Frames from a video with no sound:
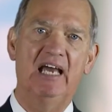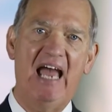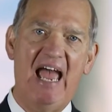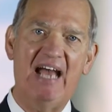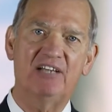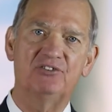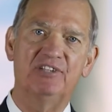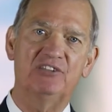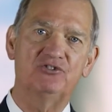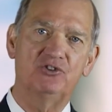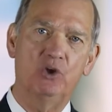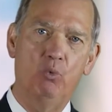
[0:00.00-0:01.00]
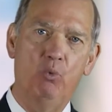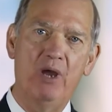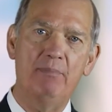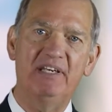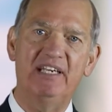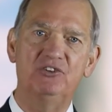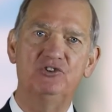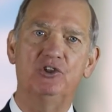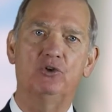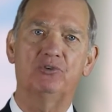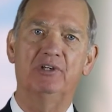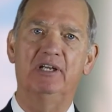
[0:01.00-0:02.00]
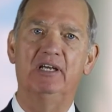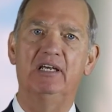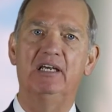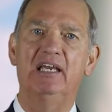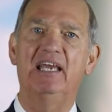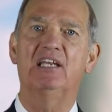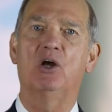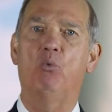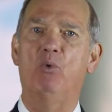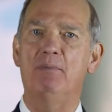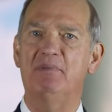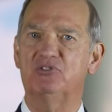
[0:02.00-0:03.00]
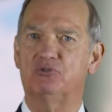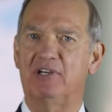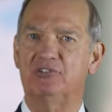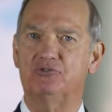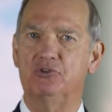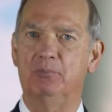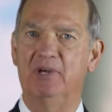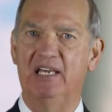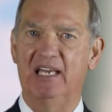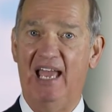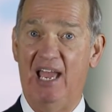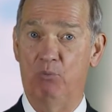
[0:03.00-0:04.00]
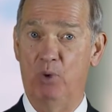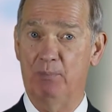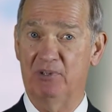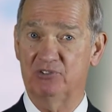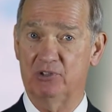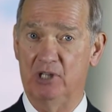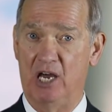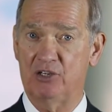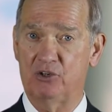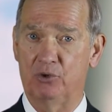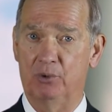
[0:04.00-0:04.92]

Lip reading: access to women and children in a women's restroom and women's locker